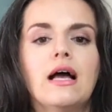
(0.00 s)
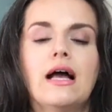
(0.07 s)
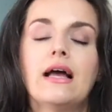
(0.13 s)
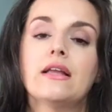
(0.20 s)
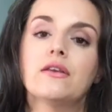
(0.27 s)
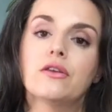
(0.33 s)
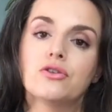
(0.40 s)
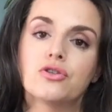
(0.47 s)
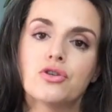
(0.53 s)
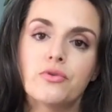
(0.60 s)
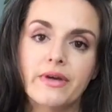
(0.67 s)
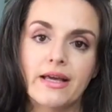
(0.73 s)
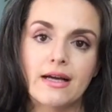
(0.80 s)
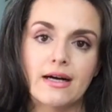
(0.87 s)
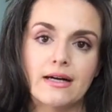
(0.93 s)
and
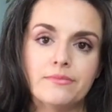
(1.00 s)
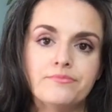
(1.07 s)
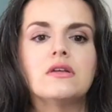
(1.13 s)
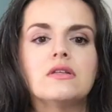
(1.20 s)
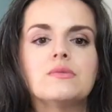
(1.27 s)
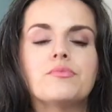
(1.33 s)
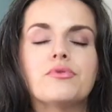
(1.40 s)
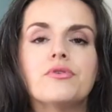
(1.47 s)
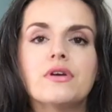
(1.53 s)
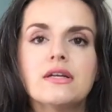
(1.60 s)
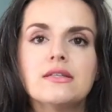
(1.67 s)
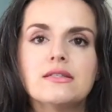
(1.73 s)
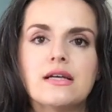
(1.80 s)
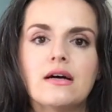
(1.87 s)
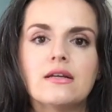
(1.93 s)
chewing gum is
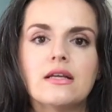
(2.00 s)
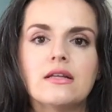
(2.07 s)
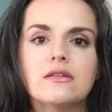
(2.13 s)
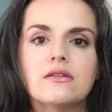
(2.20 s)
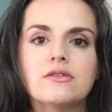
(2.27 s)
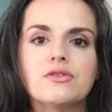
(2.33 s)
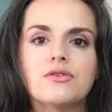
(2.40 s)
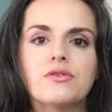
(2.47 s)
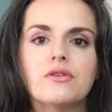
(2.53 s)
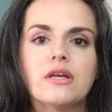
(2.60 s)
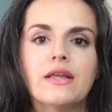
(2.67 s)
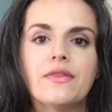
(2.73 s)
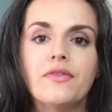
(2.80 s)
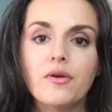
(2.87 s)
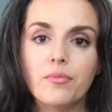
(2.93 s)
broken down
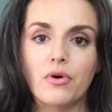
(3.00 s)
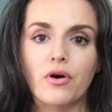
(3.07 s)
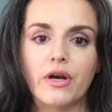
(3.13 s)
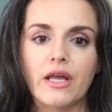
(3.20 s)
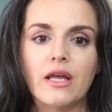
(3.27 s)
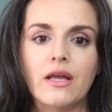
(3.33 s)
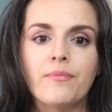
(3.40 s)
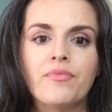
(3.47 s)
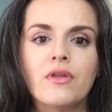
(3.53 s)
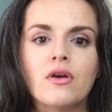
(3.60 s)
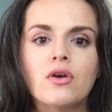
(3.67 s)
in the body